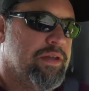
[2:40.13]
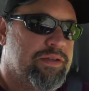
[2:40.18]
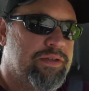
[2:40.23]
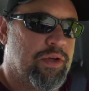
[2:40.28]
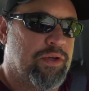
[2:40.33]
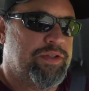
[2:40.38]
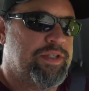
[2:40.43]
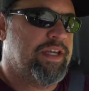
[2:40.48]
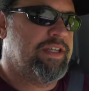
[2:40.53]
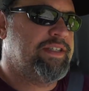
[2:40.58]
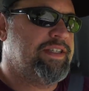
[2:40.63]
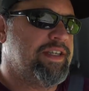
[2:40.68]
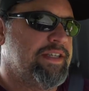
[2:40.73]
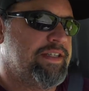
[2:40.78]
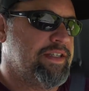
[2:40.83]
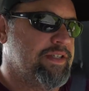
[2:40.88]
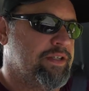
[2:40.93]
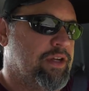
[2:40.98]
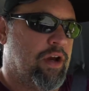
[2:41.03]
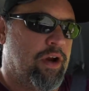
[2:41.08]
So since
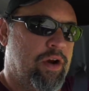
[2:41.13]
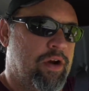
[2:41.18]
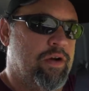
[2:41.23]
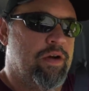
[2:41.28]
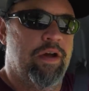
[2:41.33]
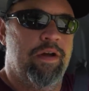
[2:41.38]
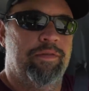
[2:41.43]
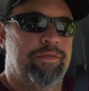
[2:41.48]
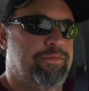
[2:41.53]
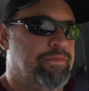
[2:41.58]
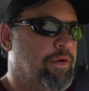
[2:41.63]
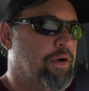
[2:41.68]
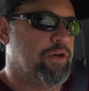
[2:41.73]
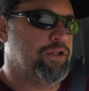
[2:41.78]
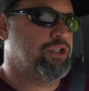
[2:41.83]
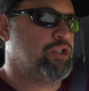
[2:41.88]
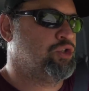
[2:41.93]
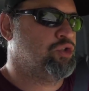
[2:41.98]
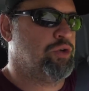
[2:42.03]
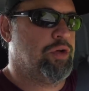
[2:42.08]
this is our
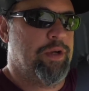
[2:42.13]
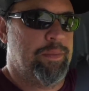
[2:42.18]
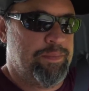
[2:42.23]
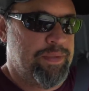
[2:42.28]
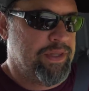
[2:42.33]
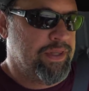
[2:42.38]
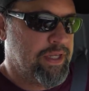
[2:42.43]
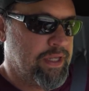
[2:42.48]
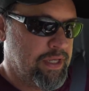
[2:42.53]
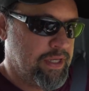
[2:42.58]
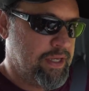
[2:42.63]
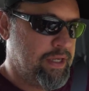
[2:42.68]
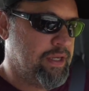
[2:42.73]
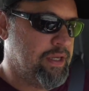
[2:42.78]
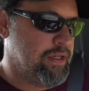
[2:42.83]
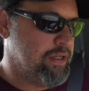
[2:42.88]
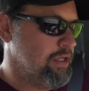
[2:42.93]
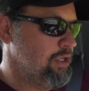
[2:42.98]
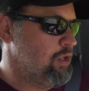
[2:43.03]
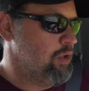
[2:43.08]
first trip in the
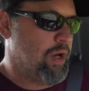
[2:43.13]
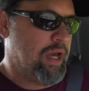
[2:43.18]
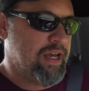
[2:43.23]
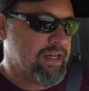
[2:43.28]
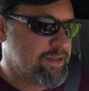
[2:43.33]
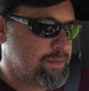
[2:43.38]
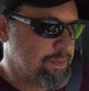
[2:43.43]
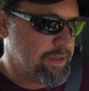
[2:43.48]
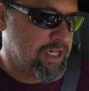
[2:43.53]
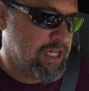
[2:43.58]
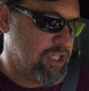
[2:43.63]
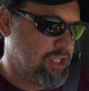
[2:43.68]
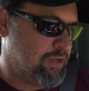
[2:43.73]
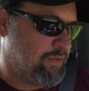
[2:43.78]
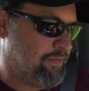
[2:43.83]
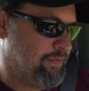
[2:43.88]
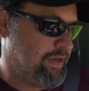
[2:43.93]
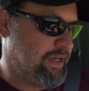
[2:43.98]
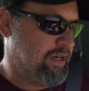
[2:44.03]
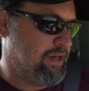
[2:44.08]
new
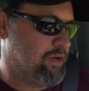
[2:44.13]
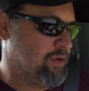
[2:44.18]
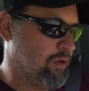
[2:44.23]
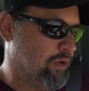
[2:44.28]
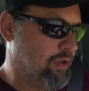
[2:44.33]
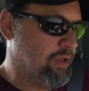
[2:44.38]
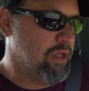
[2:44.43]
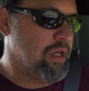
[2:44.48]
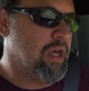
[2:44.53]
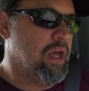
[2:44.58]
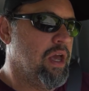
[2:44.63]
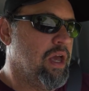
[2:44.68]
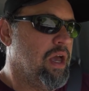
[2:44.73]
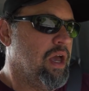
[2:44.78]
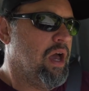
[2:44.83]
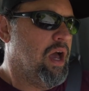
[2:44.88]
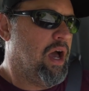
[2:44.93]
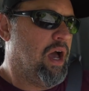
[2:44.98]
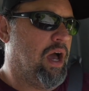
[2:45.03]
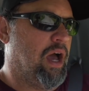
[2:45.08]
expedition vehicle,
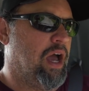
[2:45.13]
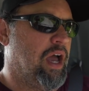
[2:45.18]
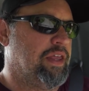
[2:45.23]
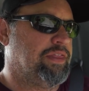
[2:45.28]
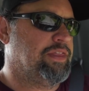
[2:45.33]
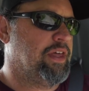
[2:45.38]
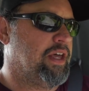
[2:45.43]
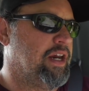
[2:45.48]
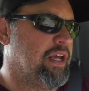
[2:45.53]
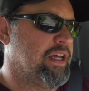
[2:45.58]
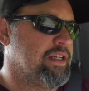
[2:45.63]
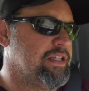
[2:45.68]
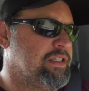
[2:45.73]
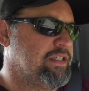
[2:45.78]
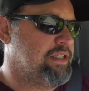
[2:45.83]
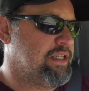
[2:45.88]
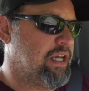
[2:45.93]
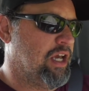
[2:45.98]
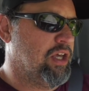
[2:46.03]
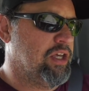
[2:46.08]
I thought
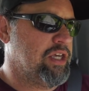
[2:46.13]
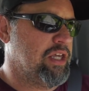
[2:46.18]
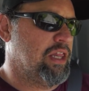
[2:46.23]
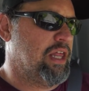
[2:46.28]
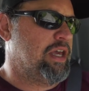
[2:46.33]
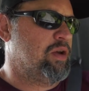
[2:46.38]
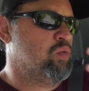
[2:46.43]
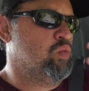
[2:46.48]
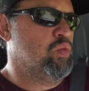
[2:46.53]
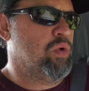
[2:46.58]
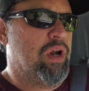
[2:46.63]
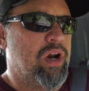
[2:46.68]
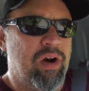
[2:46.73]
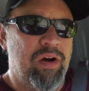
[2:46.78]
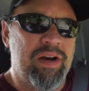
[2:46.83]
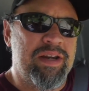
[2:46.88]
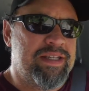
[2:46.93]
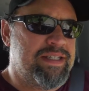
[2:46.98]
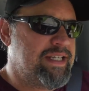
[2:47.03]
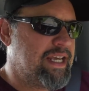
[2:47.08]
I'd tell you what
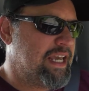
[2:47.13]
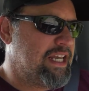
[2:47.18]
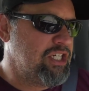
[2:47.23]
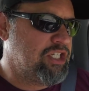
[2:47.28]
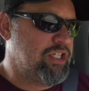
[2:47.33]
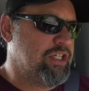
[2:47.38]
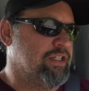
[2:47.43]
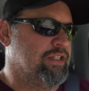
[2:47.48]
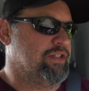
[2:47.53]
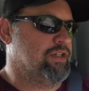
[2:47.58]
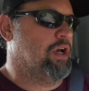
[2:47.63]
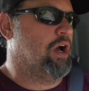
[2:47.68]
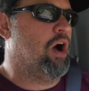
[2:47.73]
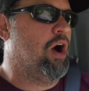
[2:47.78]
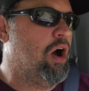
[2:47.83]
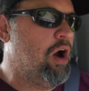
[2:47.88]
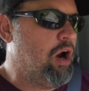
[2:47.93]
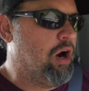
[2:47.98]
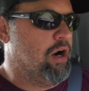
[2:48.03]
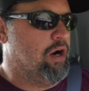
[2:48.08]
our intentions
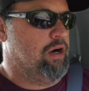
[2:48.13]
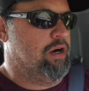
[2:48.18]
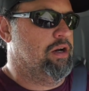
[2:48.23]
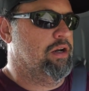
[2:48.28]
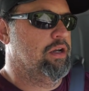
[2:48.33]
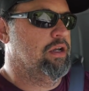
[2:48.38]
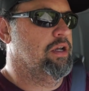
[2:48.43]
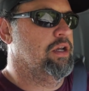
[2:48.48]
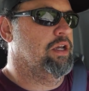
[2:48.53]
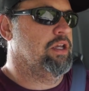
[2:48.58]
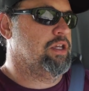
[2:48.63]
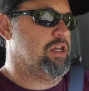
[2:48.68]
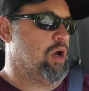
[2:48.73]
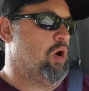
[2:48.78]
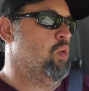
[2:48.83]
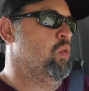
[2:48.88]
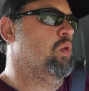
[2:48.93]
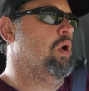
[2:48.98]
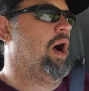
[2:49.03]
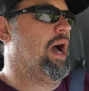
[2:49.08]
are. You
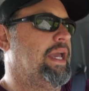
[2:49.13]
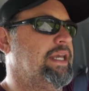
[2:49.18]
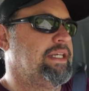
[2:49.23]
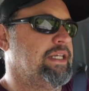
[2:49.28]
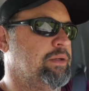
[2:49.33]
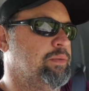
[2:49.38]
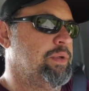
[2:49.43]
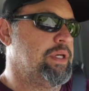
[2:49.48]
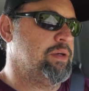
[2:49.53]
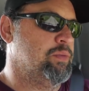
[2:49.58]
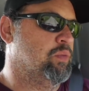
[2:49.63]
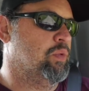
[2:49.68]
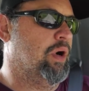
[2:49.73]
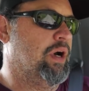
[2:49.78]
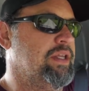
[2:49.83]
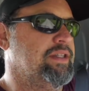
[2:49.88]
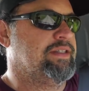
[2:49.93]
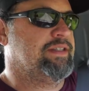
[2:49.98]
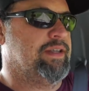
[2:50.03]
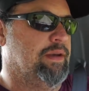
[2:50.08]
know, why did we
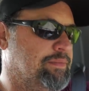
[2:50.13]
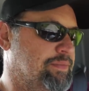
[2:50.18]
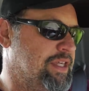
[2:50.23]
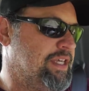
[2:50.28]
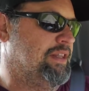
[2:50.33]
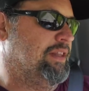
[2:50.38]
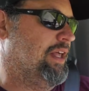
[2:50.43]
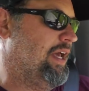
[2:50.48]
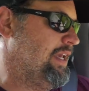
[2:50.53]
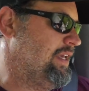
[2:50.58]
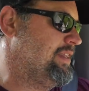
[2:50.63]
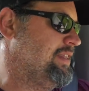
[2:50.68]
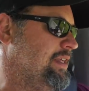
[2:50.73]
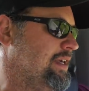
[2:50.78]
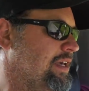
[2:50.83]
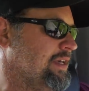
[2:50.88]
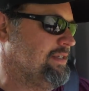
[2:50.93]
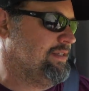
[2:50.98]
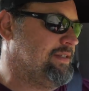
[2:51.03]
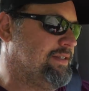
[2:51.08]
want something like
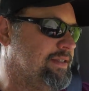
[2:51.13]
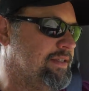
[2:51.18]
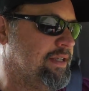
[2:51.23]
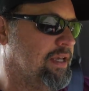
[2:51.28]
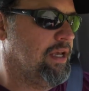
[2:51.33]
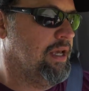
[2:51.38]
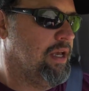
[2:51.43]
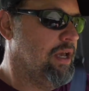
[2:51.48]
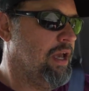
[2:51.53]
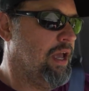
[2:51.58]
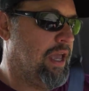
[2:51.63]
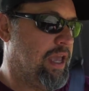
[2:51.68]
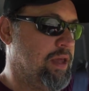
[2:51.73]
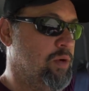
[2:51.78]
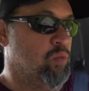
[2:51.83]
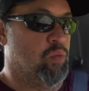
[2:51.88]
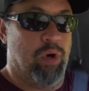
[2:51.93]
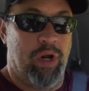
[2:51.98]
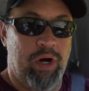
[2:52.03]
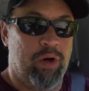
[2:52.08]
this?
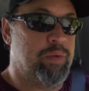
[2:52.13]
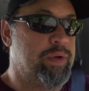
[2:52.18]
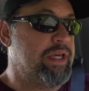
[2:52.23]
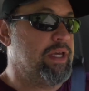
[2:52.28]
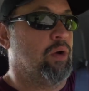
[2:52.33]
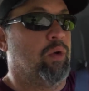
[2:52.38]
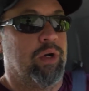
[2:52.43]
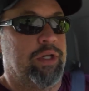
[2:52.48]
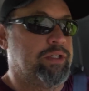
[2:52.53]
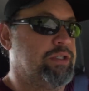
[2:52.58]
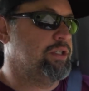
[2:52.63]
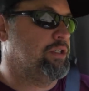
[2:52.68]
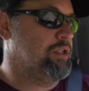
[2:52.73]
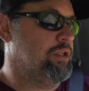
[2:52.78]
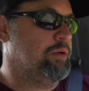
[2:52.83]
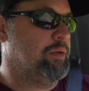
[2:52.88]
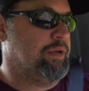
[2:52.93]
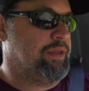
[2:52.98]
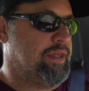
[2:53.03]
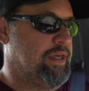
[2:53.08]
And what are we going to
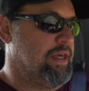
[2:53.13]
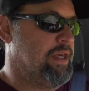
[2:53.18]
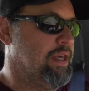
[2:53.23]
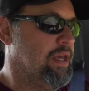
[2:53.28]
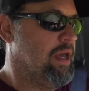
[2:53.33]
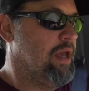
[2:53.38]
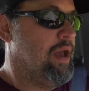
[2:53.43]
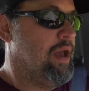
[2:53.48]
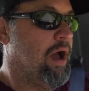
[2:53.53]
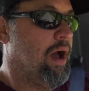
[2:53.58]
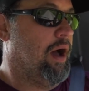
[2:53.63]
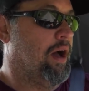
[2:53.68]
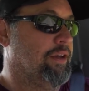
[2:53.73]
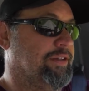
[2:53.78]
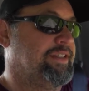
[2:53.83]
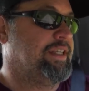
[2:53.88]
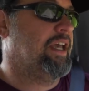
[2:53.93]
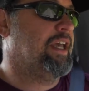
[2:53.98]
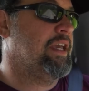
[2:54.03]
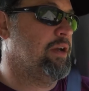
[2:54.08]
do with it? I'll
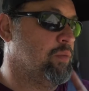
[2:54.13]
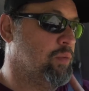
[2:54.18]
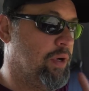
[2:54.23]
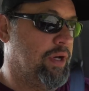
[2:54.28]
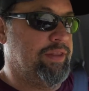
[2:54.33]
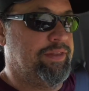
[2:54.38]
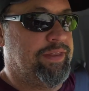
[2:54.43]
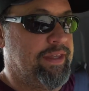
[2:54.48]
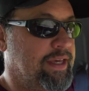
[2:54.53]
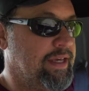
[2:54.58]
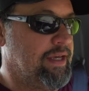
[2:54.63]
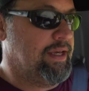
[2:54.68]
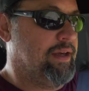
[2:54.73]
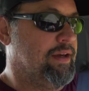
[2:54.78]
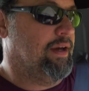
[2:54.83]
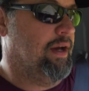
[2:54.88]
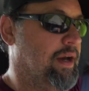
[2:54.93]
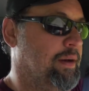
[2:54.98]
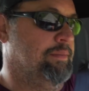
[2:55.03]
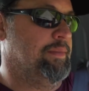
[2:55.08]
tell you one thing,
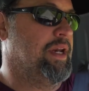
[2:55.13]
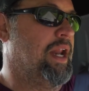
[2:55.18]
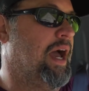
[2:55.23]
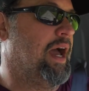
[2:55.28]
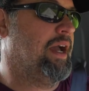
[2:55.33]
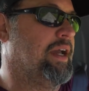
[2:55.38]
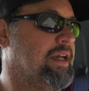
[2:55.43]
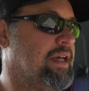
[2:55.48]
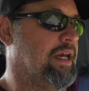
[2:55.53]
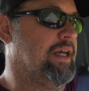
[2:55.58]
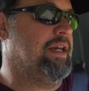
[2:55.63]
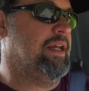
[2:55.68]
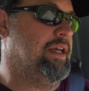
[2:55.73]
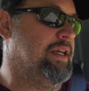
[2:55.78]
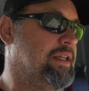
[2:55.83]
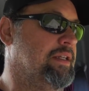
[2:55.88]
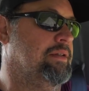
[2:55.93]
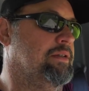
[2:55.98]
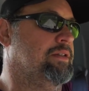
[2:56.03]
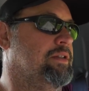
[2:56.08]
I'm not
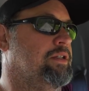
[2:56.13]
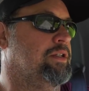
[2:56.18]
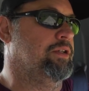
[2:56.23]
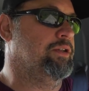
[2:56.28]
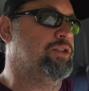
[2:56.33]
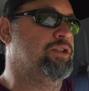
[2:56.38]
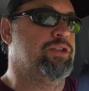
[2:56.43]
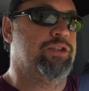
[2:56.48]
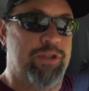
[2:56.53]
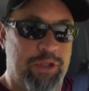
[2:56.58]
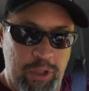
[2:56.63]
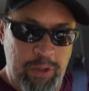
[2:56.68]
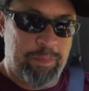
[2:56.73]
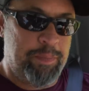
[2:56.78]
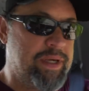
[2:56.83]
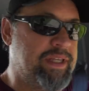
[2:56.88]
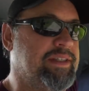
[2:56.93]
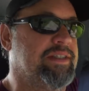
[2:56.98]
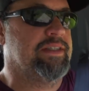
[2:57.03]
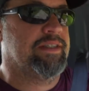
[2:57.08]
gonna do
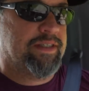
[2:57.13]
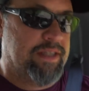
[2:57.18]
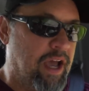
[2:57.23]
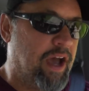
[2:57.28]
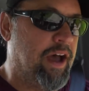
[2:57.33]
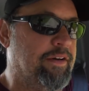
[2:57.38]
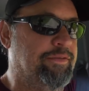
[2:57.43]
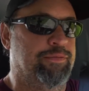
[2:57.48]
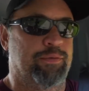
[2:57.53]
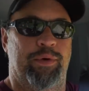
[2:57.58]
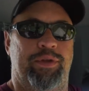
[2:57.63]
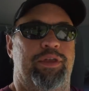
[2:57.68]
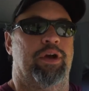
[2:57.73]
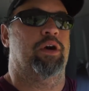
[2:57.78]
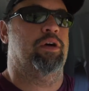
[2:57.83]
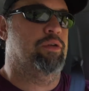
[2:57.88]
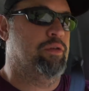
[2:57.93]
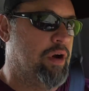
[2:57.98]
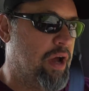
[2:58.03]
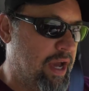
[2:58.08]
stupid stuff with
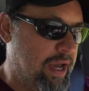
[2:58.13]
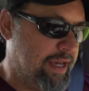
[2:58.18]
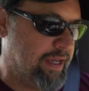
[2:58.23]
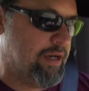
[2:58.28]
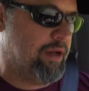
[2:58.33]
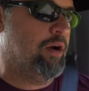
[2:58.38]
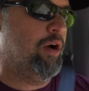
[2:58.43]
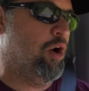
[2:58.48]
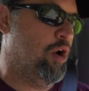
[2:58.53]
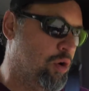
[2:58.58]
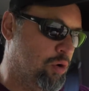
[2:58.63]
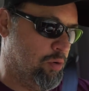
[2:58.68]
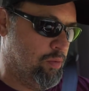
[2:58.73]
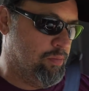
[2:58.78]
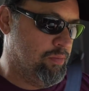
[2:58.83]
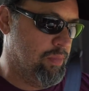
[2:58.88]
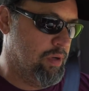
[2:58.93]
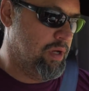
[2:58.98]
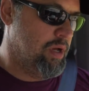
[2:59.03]
our ride home.